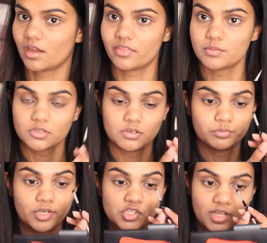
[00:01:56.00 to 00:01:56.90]
And then I'm just going
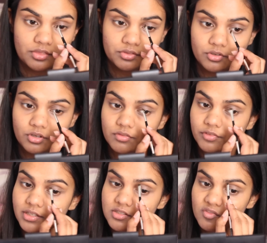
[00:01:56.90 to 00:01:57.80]
to brush that through the
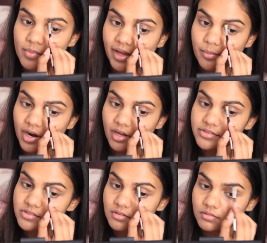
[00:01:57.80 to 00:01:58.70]
fronts of my
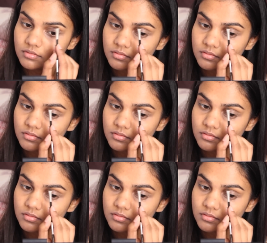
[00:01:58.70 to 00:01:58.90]
eyebrows.